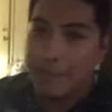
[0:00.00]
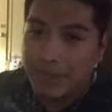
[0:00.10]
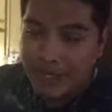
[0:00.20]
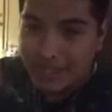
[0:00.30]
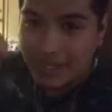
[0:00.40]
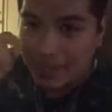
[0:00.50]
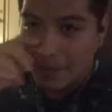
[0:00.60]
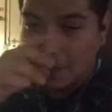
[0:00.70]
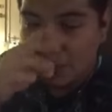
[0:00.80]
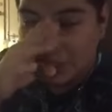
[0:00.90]
please let
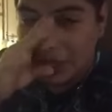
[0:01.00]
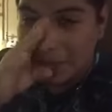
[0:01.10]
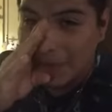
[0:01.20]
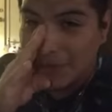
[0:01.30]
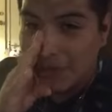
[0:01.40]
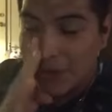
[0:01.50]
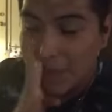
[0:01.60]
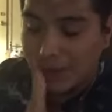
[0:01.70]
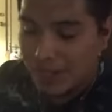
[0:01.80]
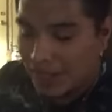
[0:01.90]
me know in the comments below.
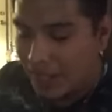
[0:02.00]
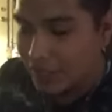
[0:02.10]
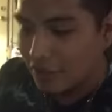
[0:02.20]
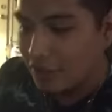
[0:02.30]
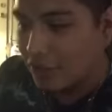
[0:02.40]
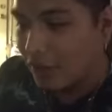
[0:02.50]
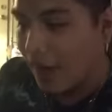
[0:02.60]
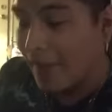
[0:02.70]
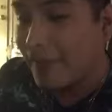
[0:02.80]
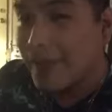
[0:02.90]
Please
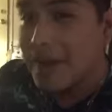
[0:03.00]
subscribe.